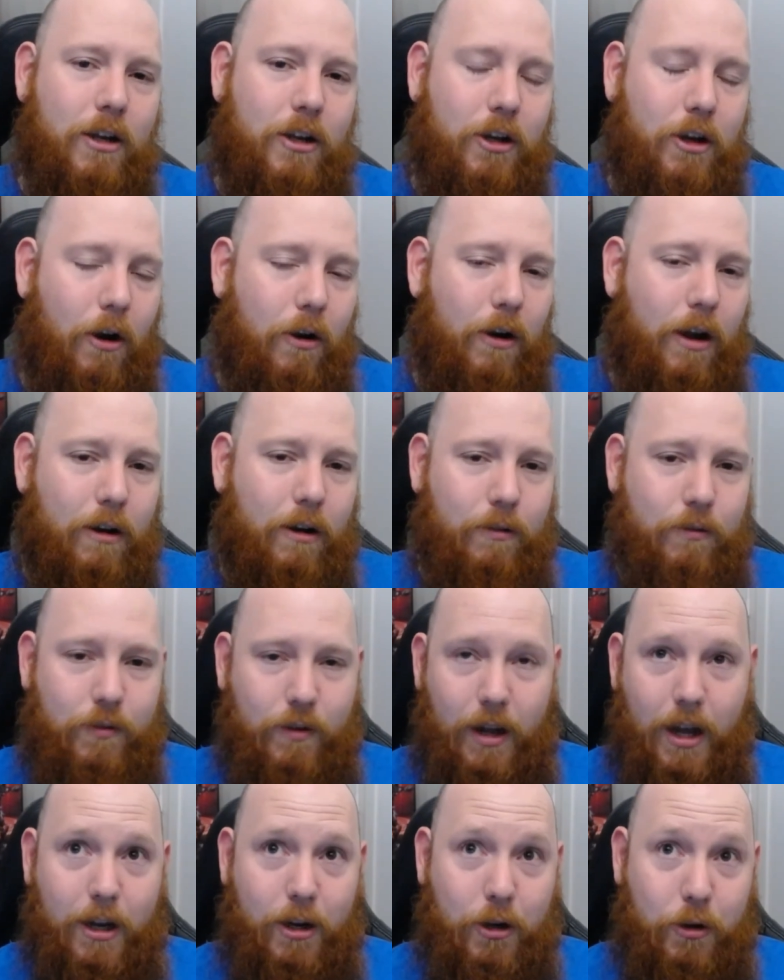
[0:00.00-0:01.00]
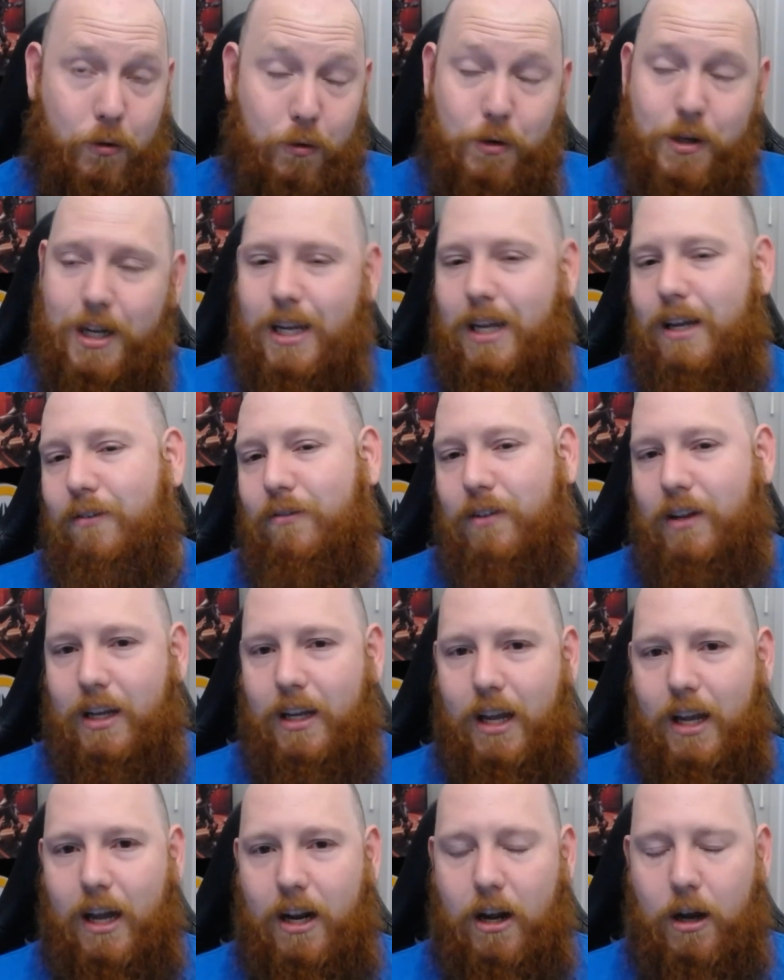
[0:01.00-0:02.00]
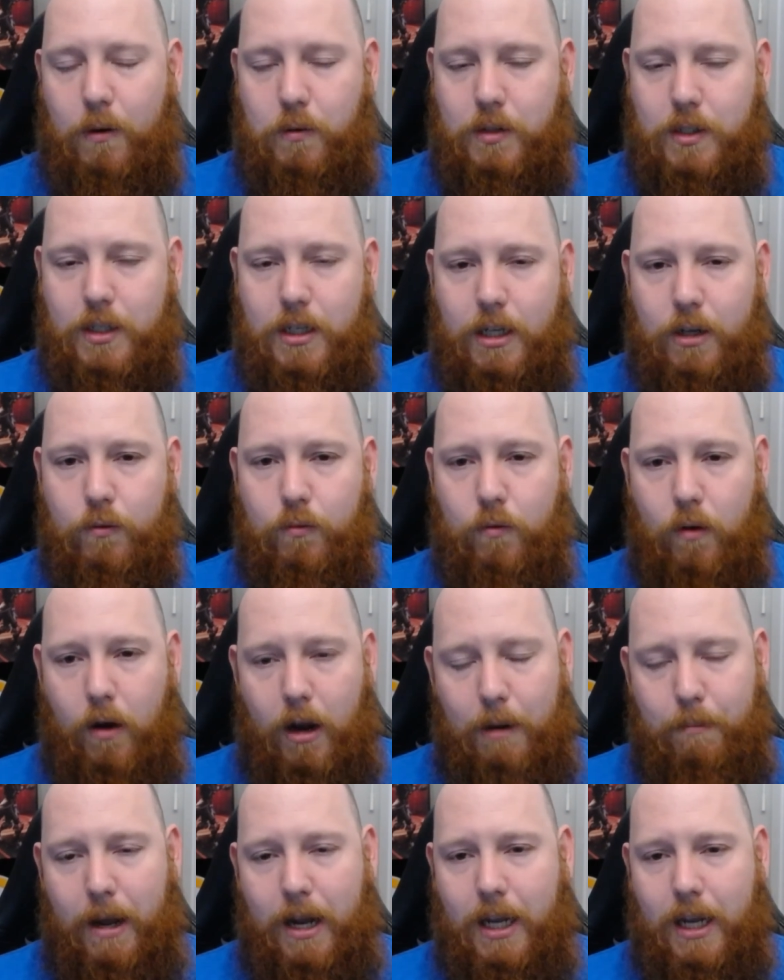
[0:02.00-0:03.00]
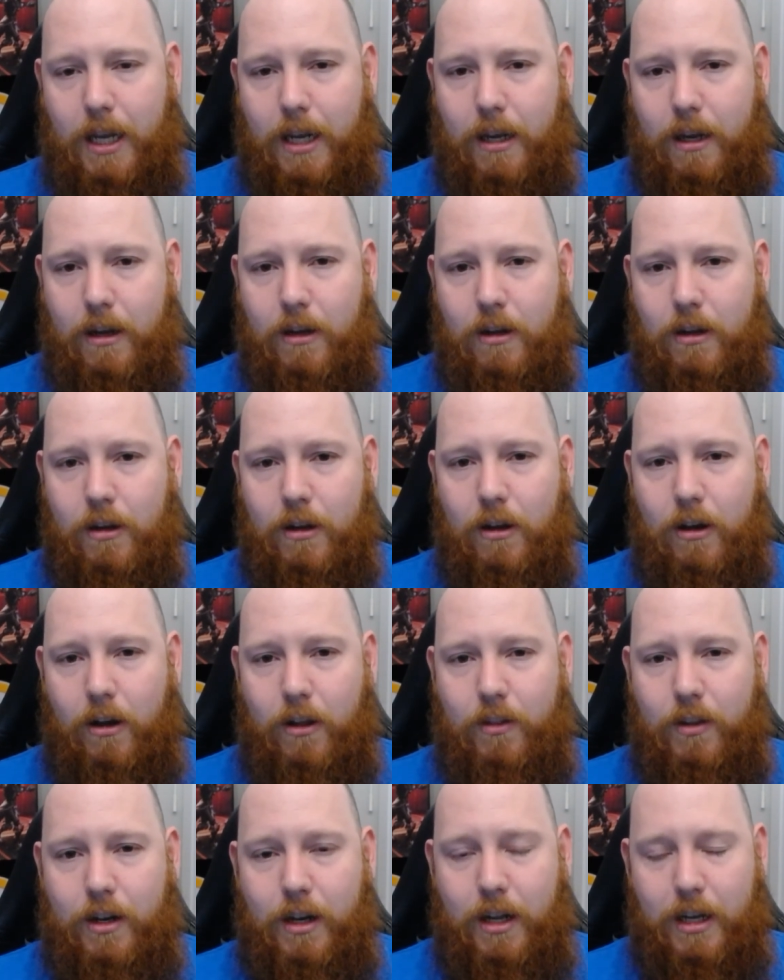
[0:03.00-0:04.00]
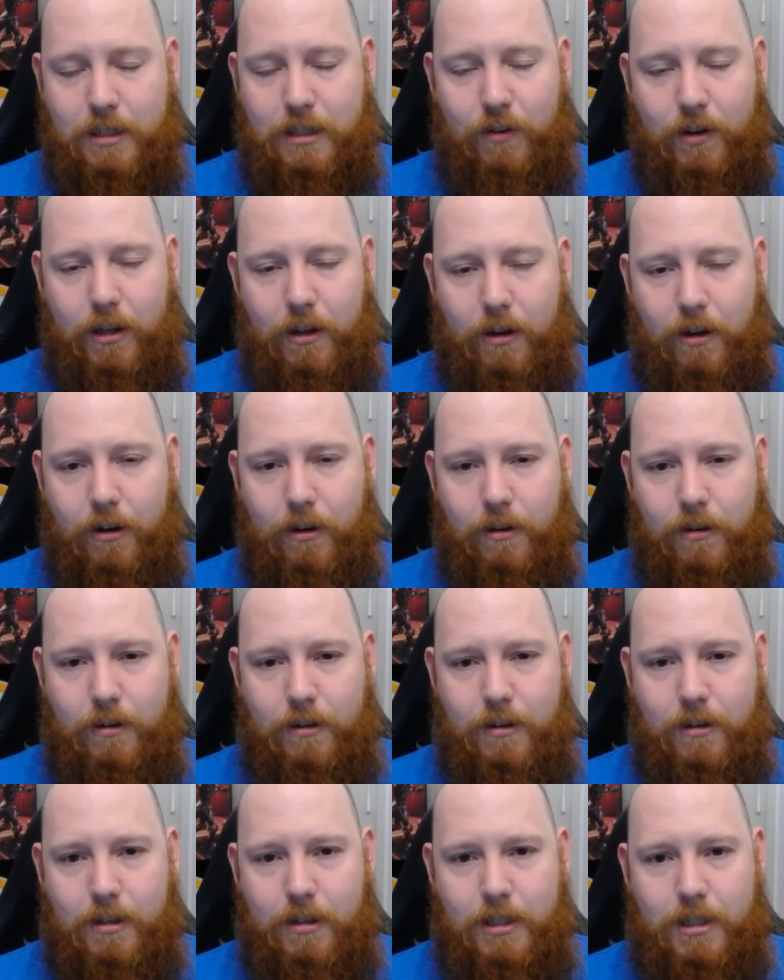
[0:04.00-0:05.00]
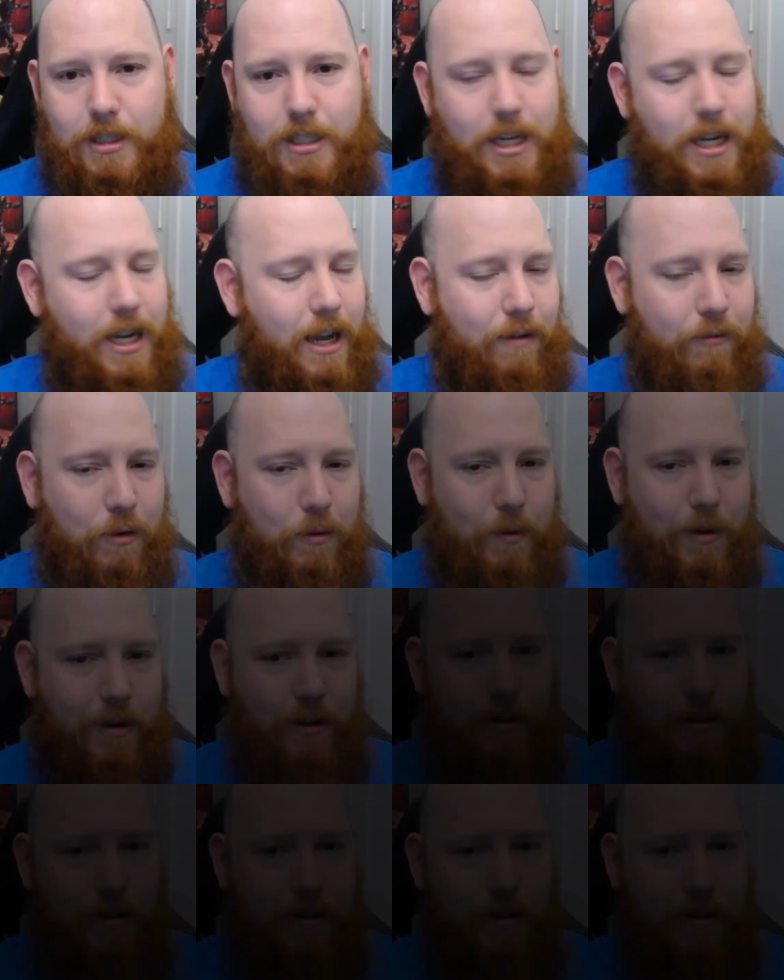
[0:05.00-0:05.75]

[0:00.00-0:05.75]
Go have a good evening, and I will see you right back here on the next video. See ya, everyone.